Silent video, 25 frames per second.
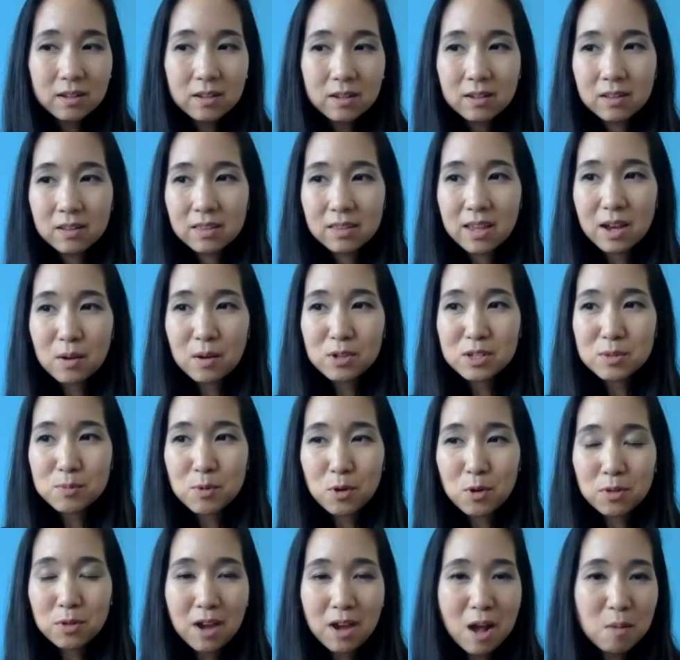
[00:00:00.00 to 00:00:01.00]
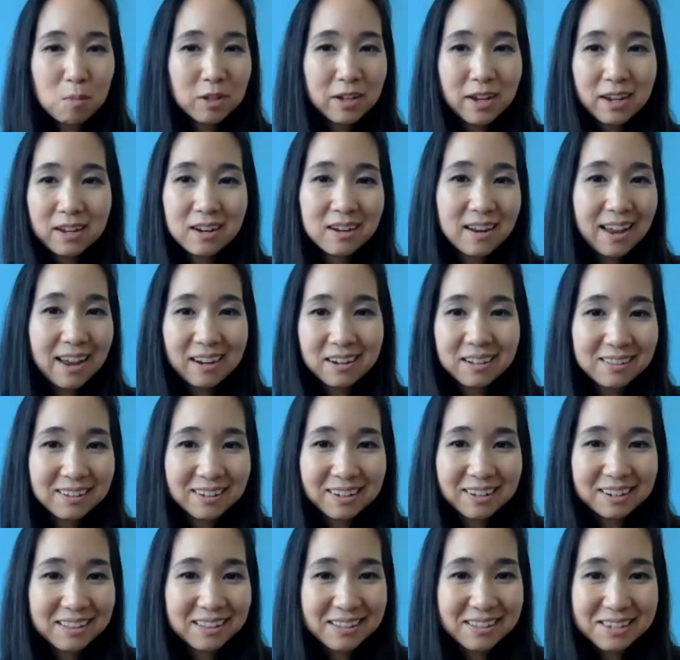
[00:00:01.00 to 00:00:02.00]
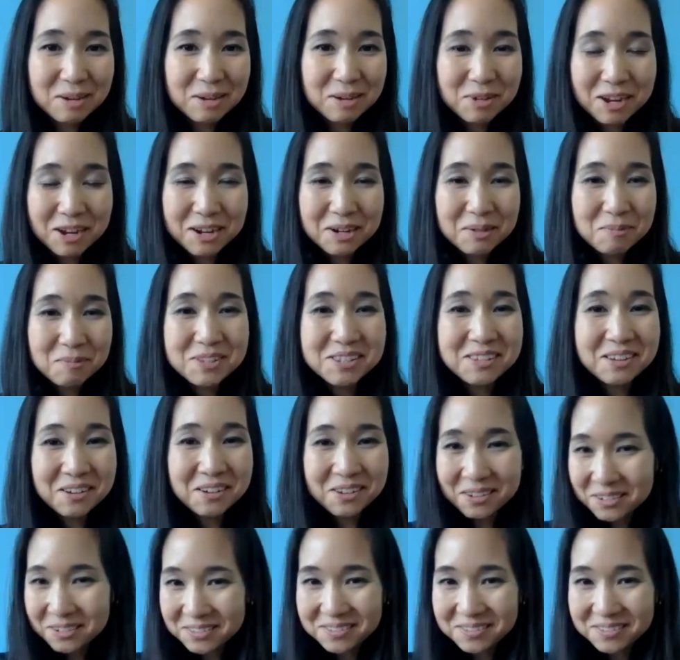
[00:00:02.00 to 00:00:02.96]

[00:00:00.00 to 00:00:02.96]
that was both complicated and clean at the same time. So,